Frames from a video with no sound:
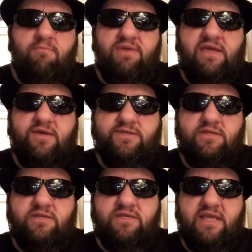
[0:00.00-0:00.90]
because
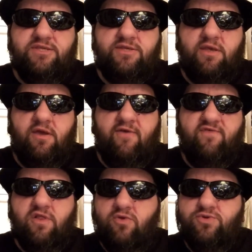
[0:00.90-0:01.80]
it's a sense of
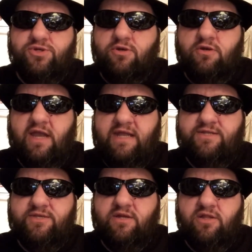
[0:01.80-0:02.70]
closure, and
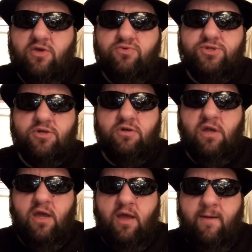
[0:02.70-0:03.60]
it's a closure
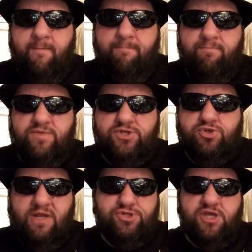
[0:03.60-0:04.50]

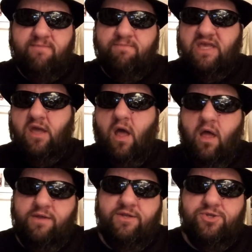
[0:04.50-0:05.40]
stretching
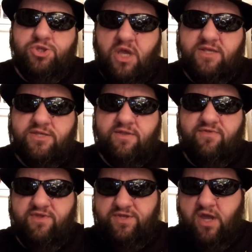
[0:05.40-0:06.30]
beyond just
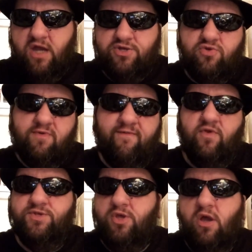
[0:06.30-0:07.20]
the Doctor
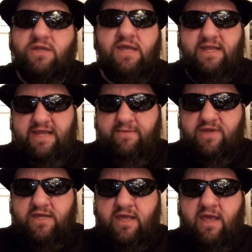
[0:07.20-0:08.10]
River Song
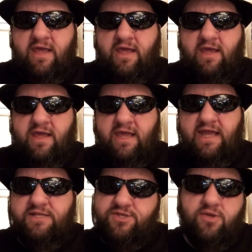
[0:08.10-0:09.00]
dynamic.
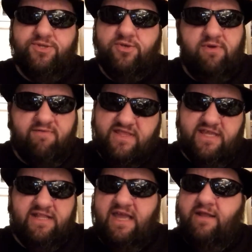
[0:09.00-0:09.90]
It's also
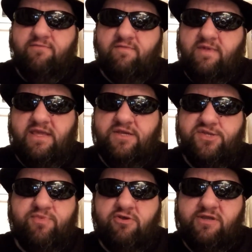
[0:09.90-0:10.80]
everything that he
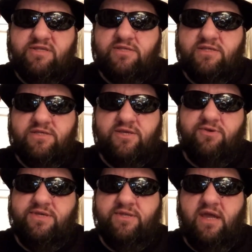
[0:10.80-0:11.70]
experienced in
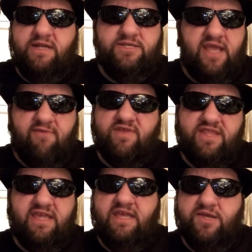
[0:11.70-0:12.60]
Series nine. It's
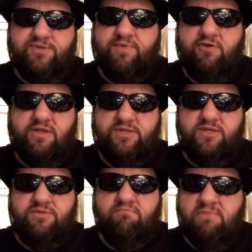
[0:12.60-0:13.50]
everything he experienced
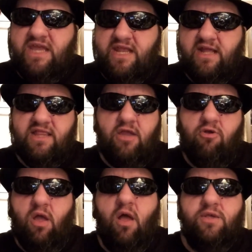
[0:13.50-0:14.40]
since meeting
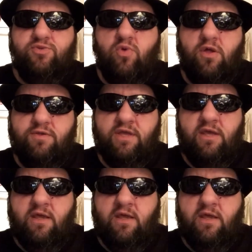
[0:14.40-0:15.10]
Clara Oswald